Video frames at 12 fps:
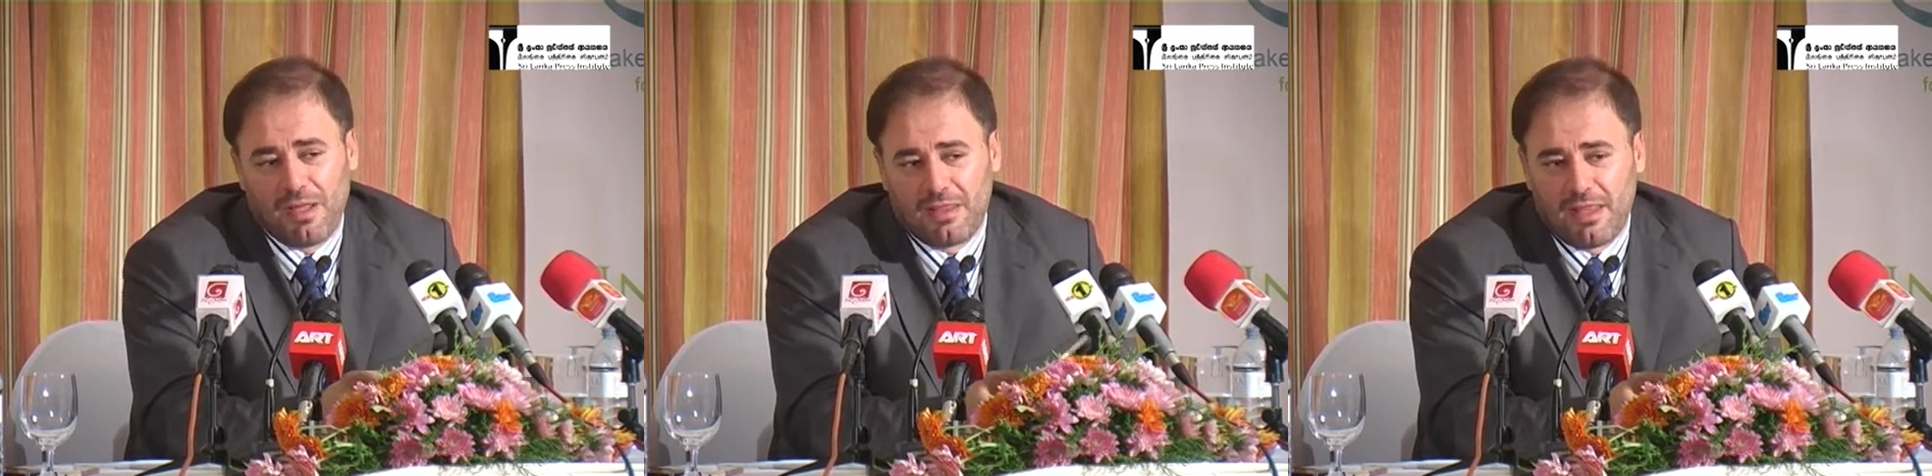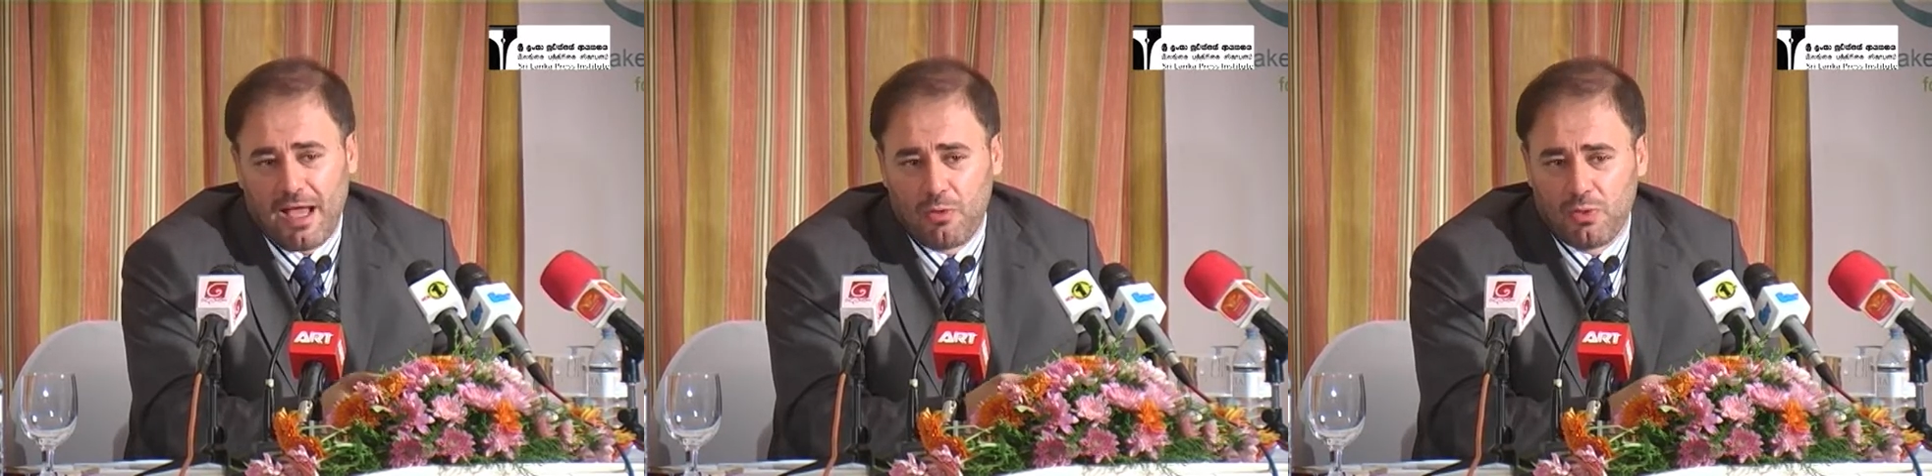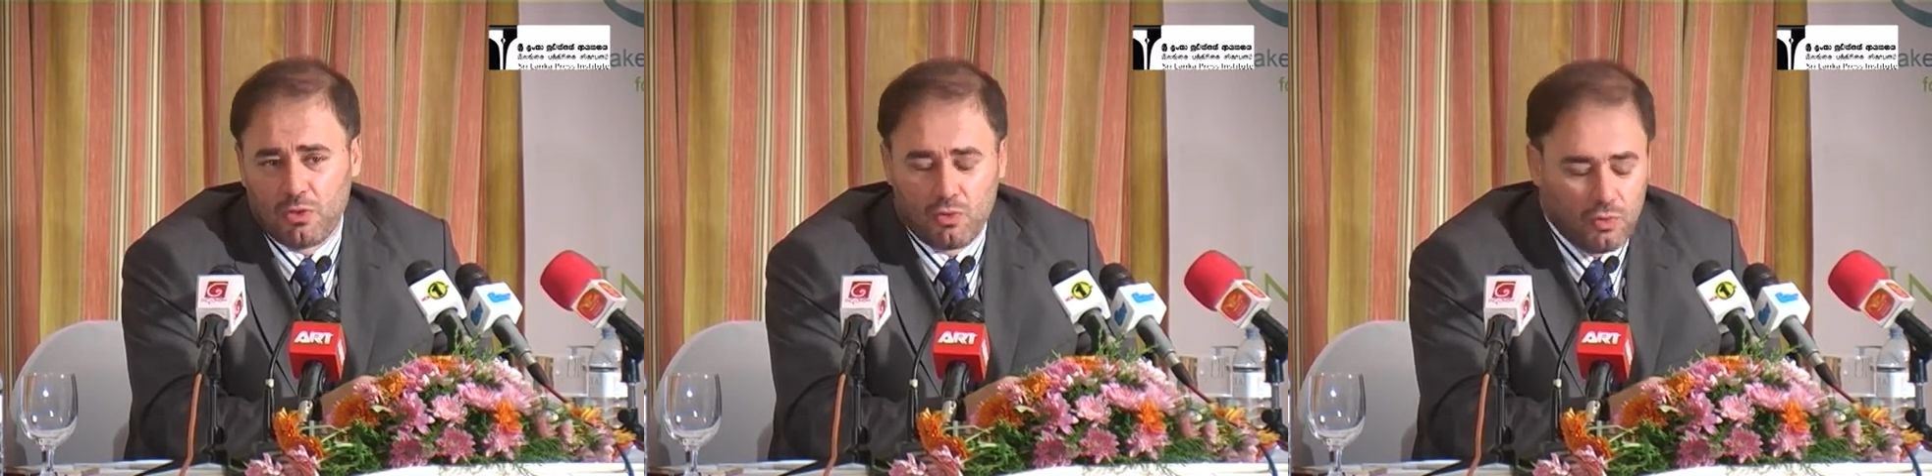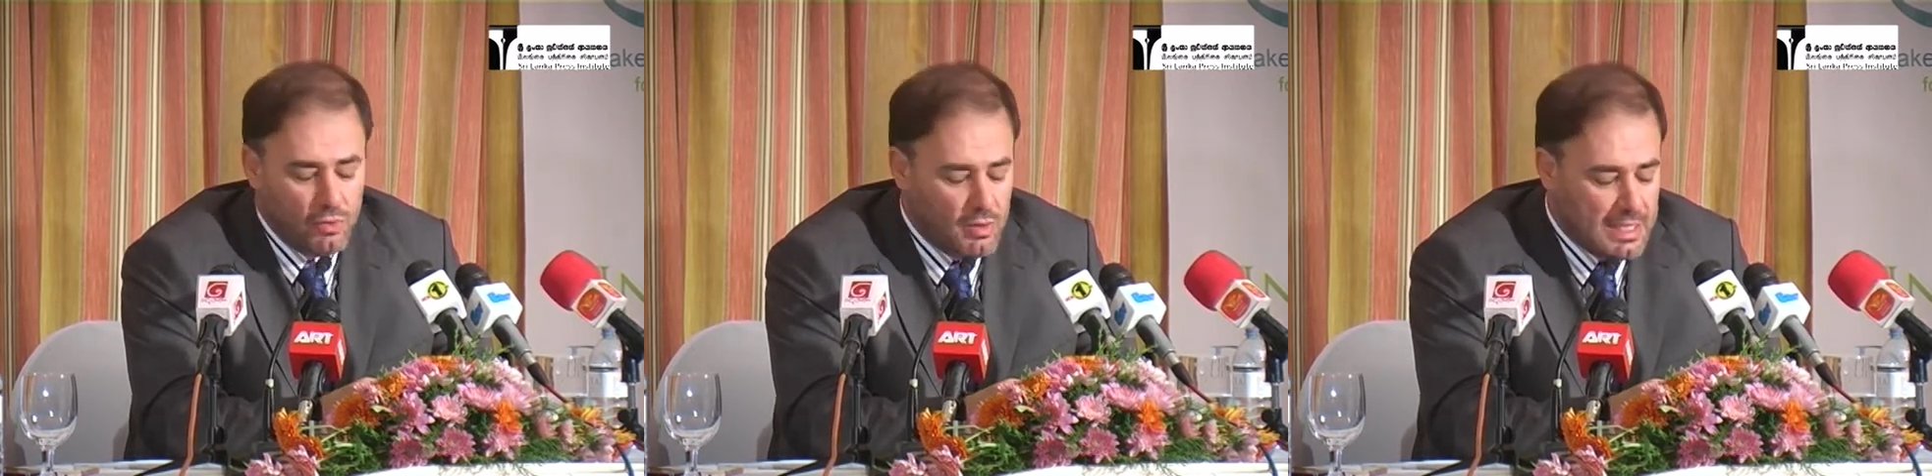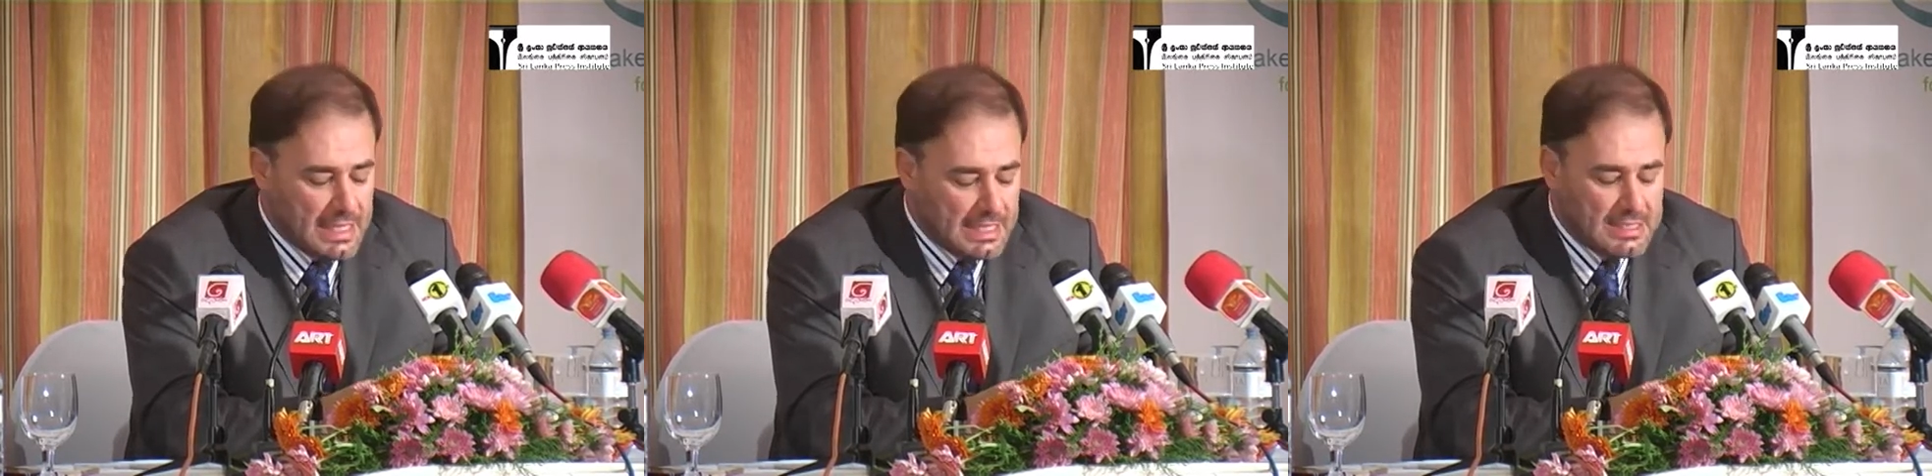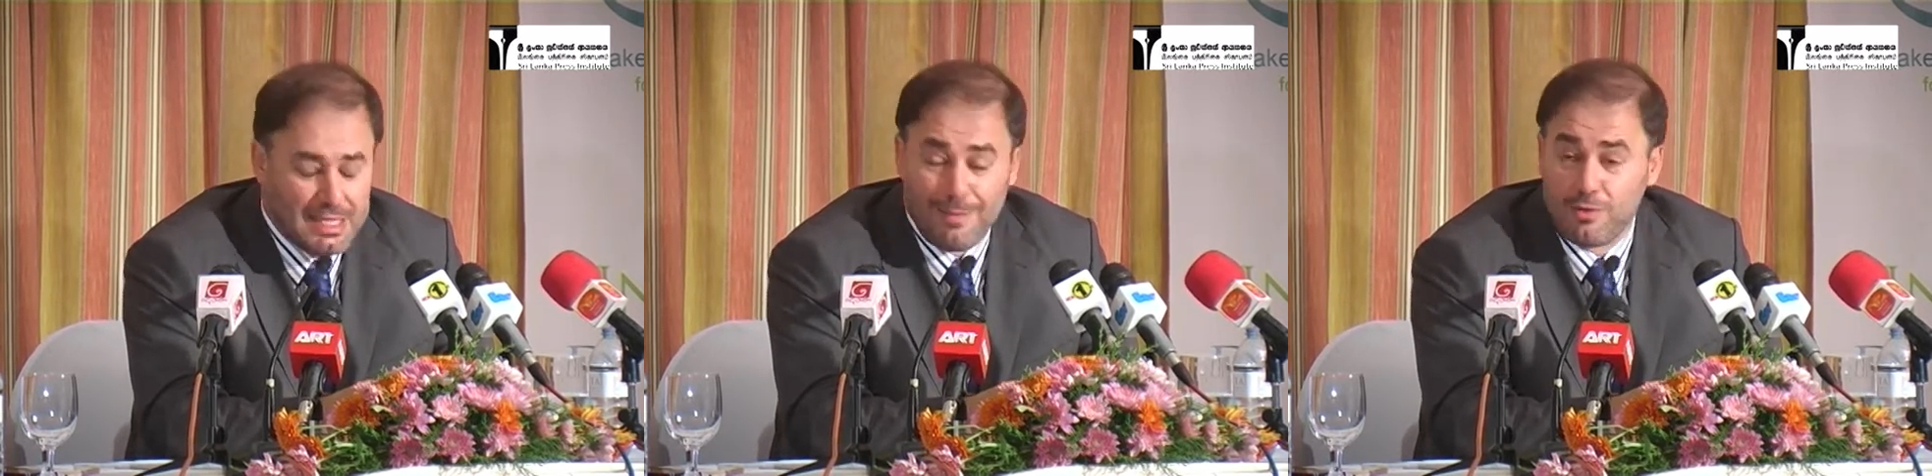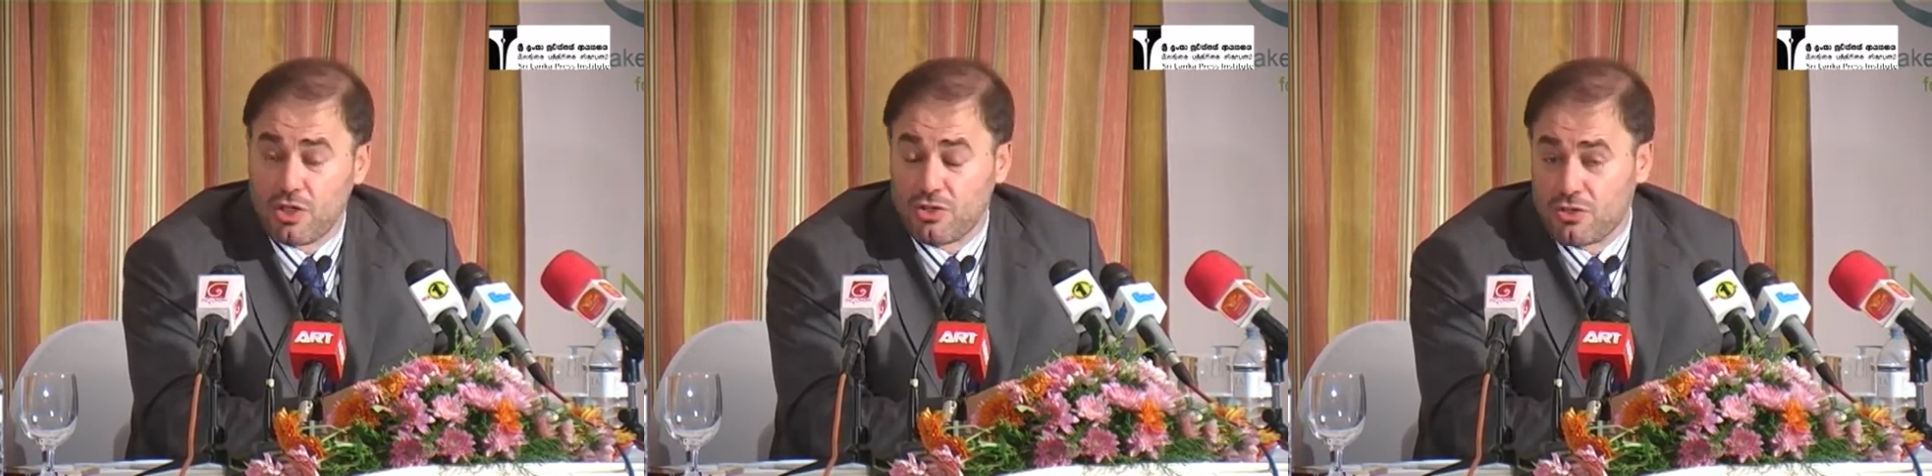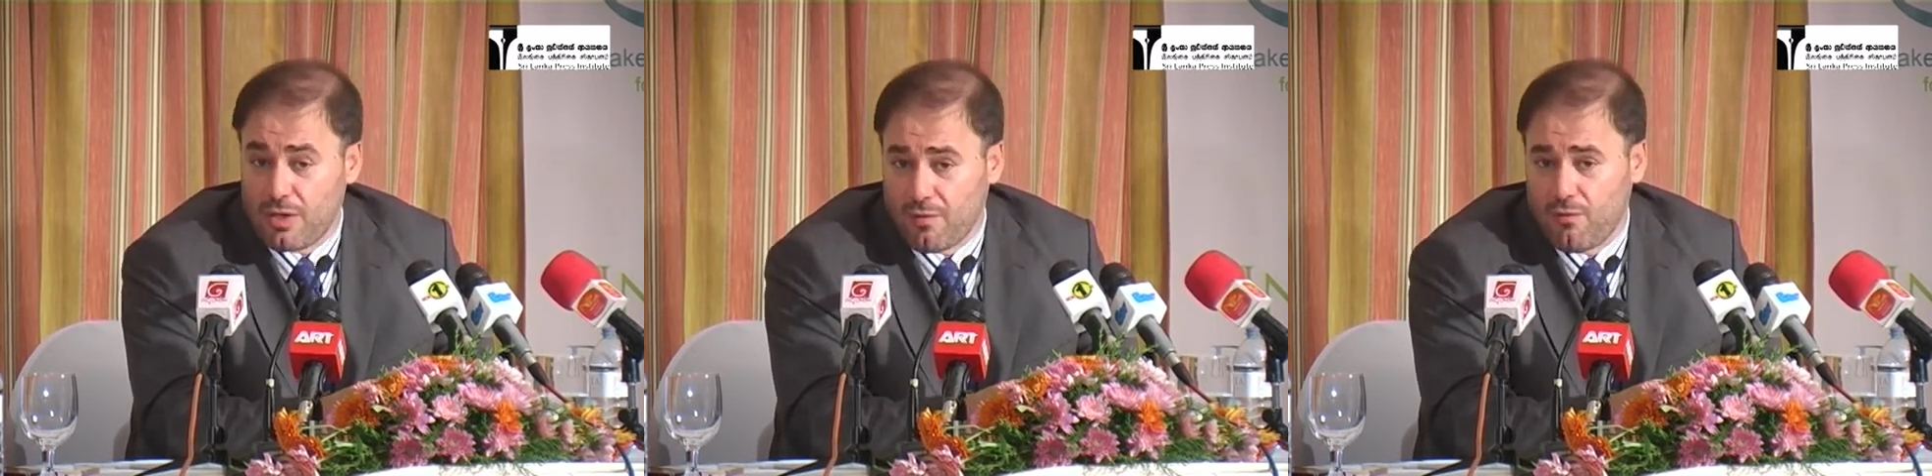and I went to establish a
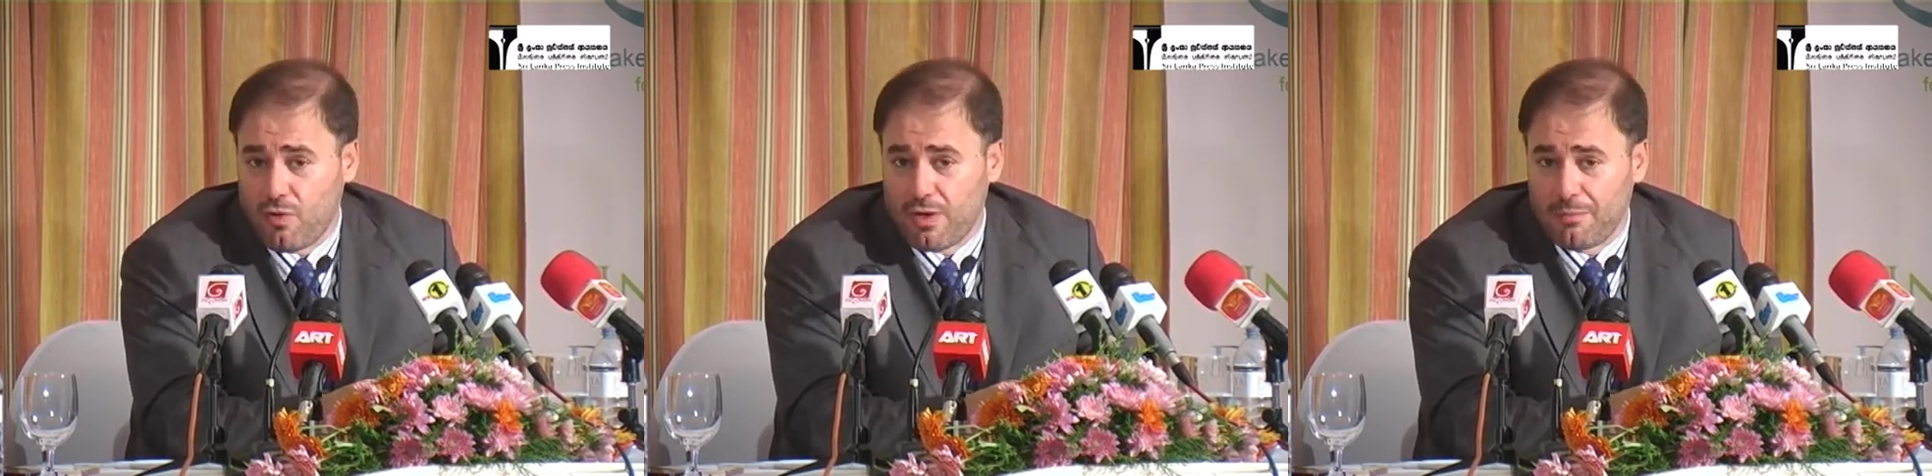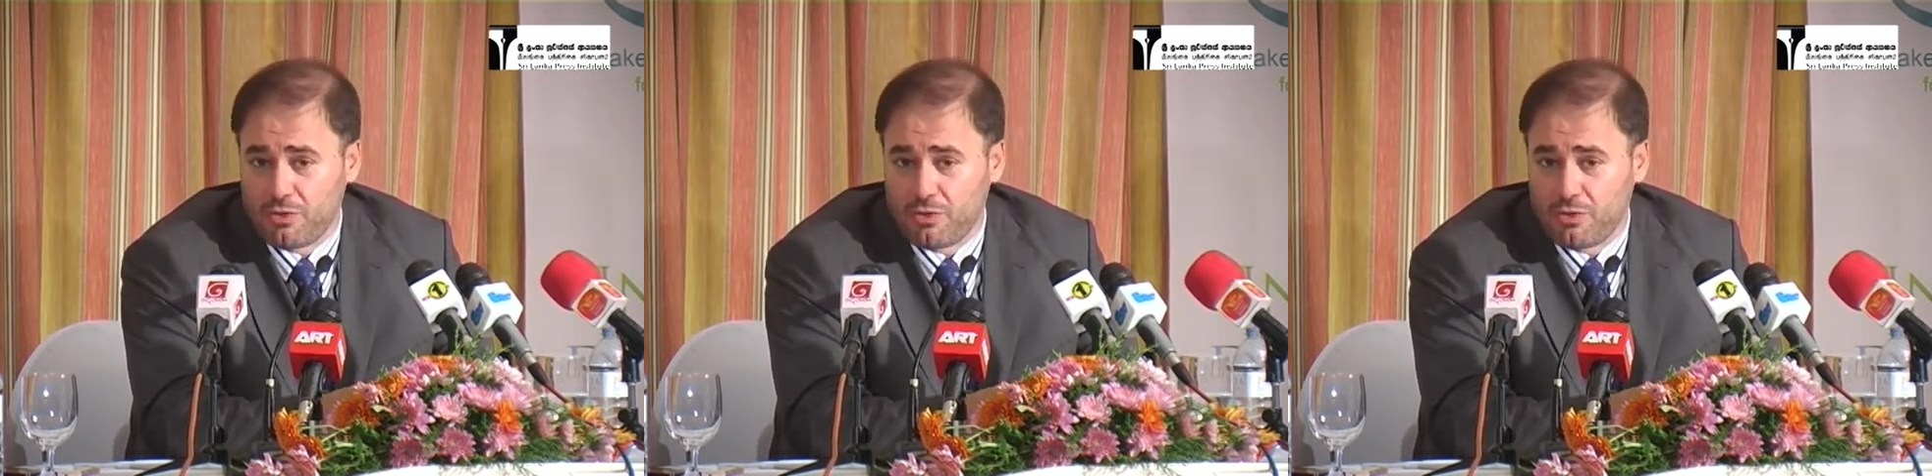sharp forum,